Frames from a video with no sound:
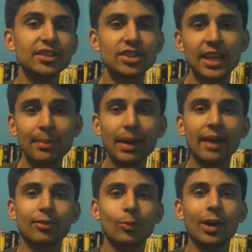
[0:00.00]
just came
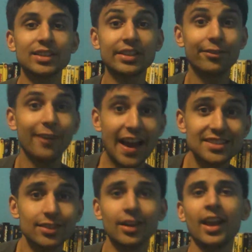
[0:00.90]
back from watching
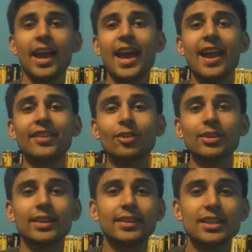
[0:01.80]
Faster, and I thought
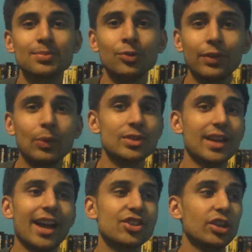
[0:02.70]
that this movie was
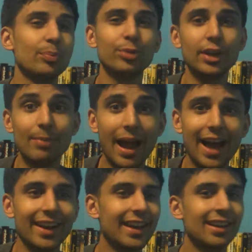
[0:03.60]
actually pretty
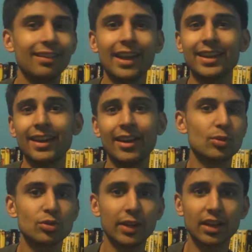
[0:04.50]
bad. I didn't like it, and there
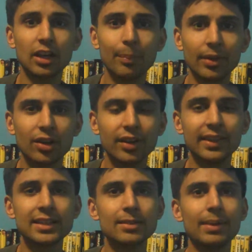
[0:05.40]
was only a couple of good
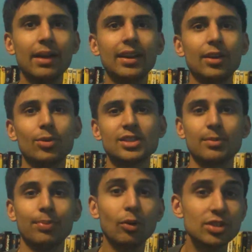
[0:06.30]
things about it. It was
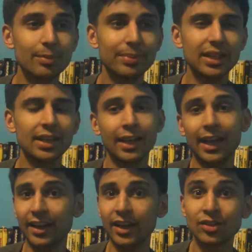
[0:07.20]
supposed to be
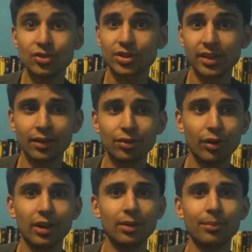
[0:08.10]
an interesting
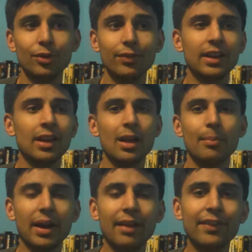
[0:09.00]
thriller movie,
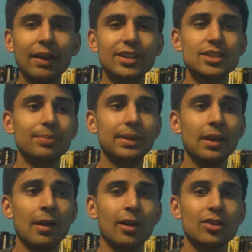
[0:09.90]
but I found it to be
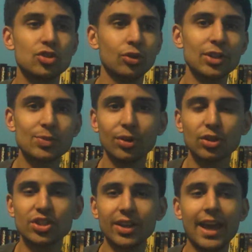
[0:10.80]
too much
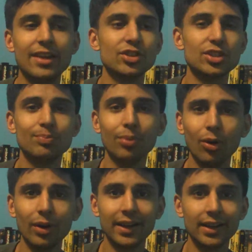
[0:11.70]
bullshit and just
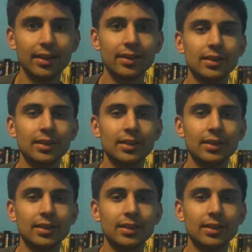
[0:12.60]
boring.